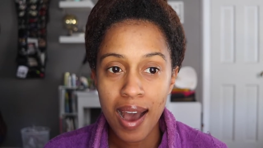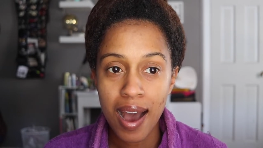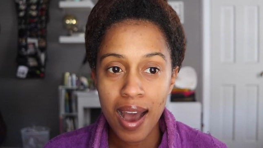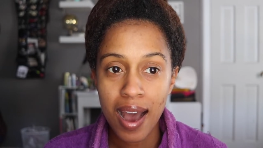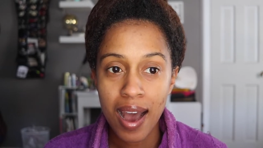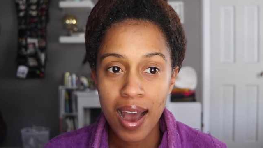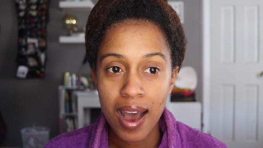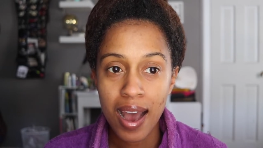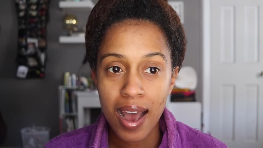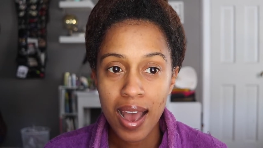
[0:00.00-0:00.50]

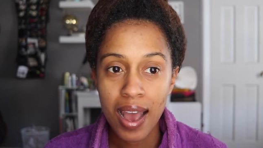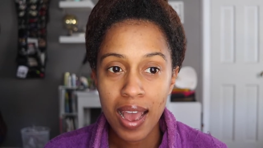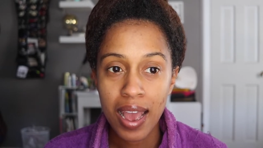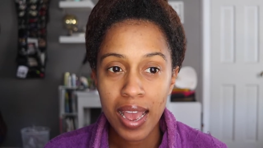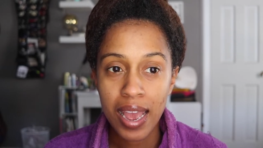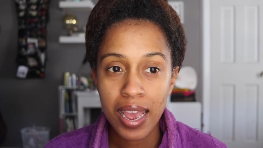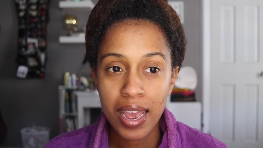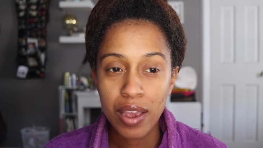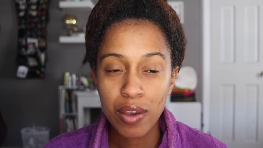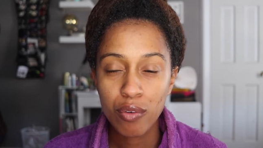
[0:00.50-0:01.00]

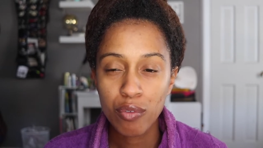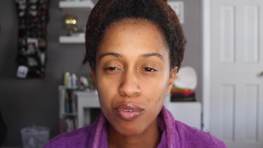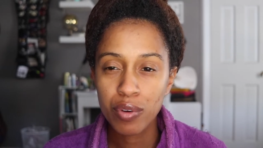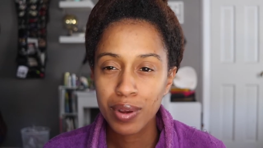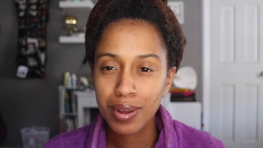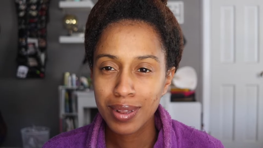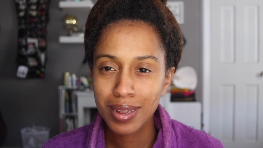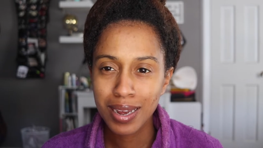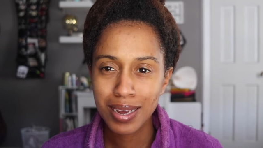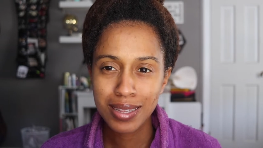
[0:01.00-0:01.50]
I
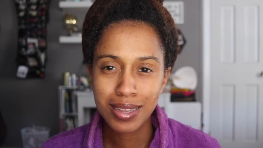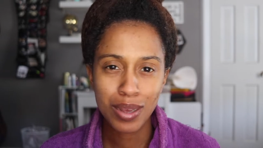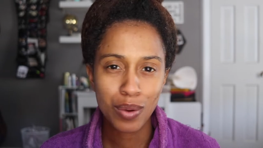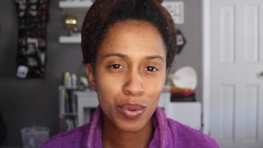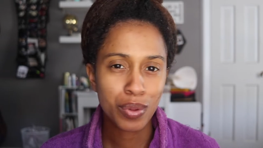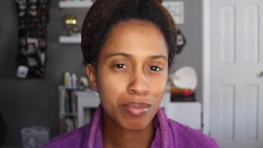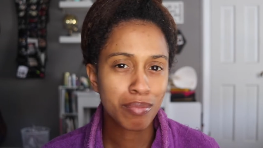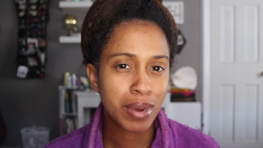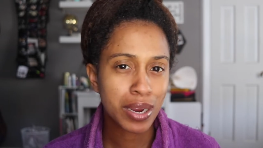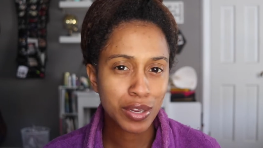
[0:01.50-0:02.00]
realized that
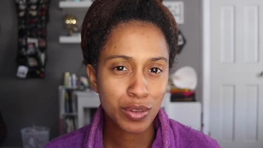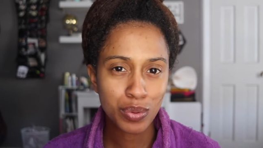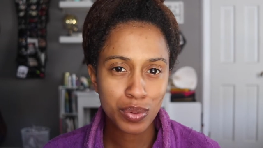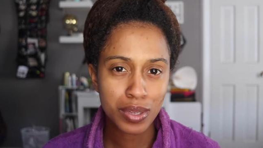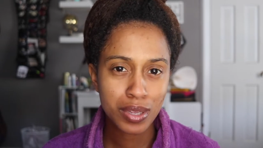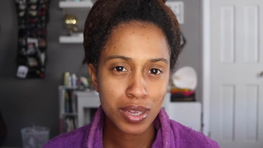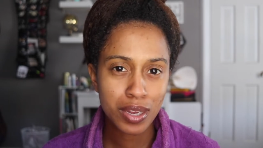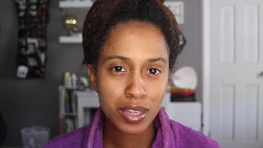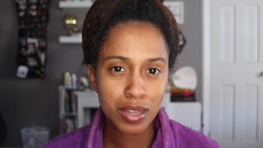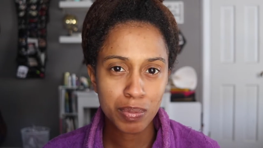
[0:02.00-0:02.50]
with my
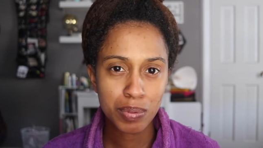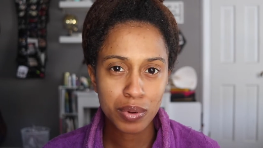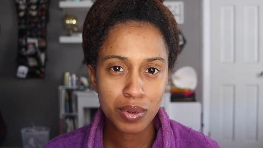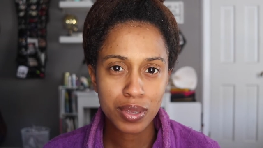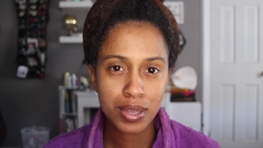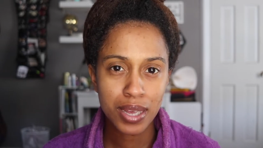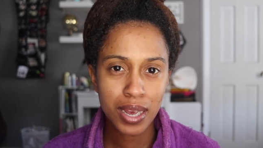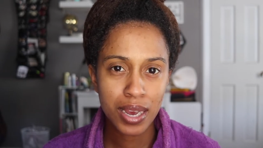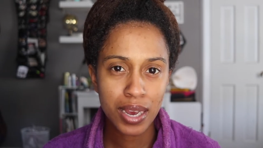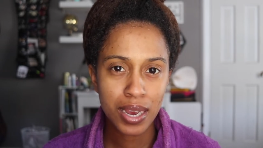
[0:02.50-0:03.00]
twist outs per
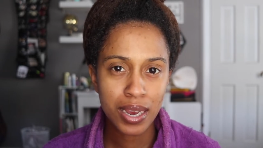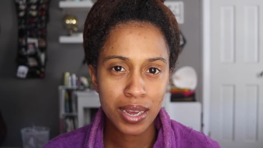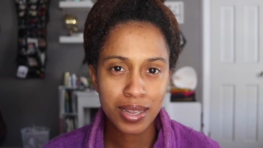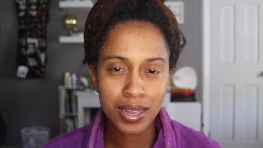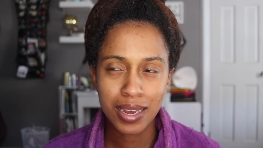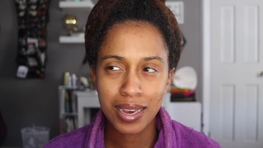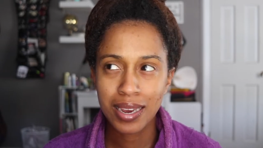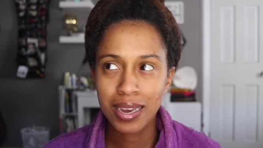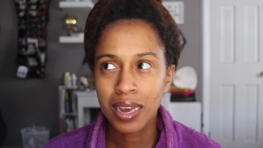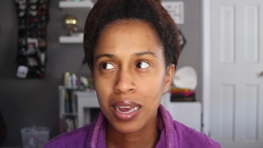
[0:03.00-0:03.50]
se,
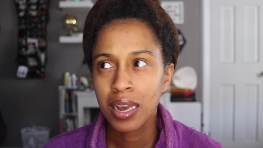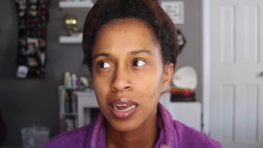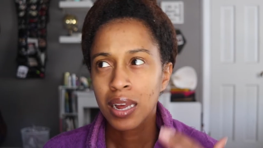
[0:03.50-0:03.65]
like